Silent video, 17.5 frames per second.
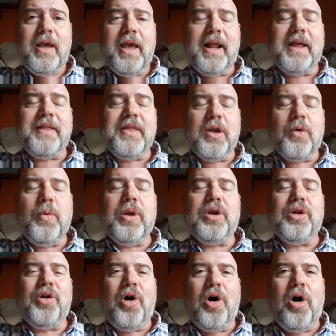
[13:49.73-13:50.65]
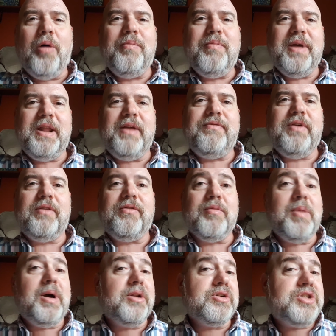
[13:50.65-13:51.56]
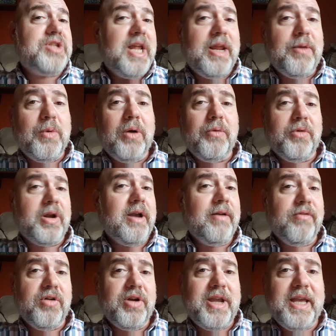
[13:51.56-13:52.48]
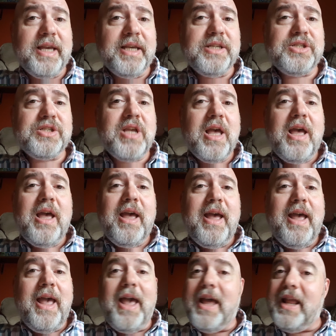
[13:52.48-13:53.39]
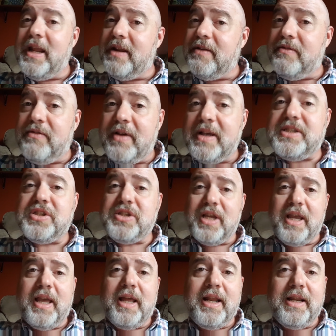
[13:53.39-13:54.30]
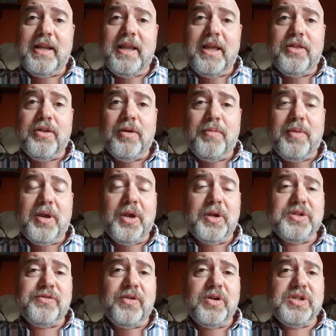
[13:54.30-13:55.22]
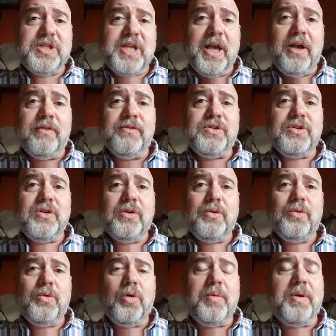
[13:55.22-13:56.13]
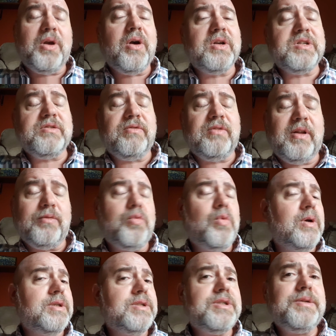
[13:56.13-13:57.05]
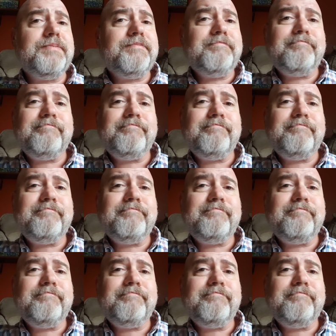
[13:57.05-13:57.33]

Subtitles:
And I think we can all benefit from understanding what recovery is and investing in it, either because of ourselves or because of loved ones.